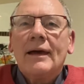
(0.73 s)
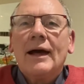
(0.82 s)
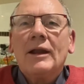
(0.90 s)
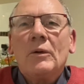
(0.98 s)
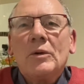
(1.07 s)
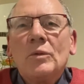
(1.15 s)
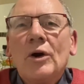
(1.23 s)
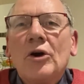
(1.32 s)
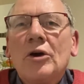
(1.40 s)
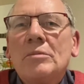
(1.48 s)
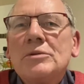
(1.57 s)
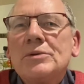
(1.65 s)
Hello and
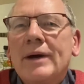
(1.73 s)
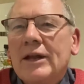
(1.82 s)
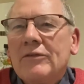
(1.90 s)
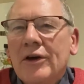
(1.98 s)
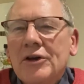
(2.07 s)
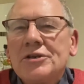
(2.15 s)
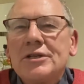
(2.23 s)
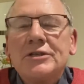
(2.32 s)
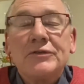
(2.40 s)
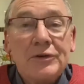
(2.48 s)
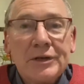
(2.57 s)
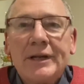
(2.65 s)
welcome to our
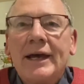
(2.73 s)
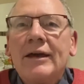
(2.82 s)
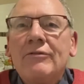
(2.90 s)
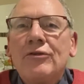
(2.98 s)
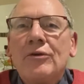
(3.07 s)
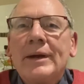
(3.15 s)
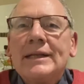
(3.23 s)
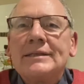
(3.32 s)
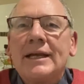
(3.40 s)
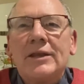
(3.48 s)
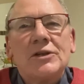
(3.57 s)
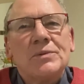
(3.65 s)
devotions for today, for
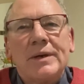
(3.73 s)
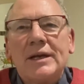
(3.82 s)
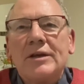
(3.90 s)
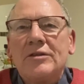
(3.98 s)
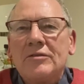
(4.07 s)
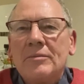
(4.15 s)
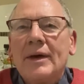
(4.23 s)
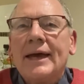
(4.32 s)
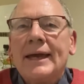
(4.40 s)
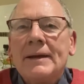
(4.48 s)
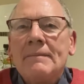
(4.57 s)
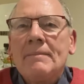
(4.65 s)
Wednesday the 20th of
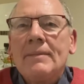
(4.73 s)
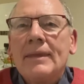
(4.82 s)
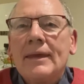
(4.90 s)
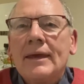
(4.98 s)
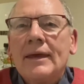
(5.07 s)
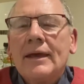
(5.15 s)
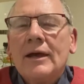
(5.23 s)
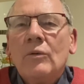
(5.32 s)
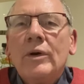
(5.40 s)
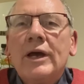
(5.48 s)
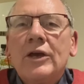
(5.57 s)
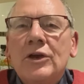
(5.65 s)
May.
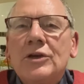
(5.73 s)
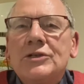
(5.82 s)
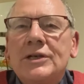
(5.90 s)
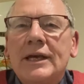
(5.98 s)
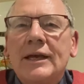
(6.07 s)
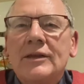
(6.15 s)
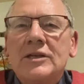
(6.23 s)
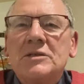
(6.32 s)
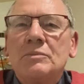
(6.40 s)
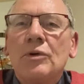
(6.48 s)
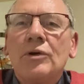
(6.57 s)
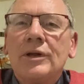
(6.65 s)
We're using this
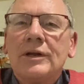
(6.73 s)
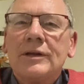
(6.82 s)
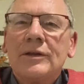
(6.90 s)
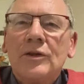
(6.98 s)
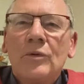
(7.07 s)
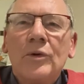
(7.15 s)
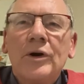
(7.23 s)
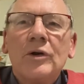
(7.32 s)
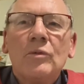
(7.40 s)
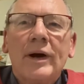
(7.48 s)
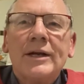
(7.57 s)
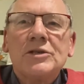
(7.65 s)
booklet, Word
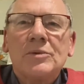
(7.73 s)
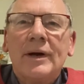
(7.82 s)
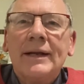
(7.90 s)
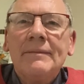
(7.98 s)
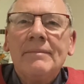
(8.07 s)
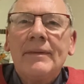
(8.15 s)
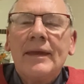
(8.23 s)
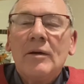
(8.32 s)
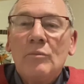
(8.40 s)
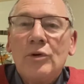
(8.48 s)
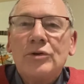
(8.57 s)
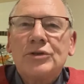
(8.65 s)
1-1,
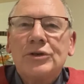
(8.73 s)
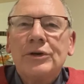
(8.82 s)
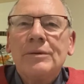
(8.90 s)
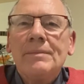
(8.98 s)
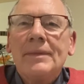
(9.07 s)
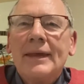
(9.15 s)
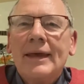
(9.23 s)
Book 2,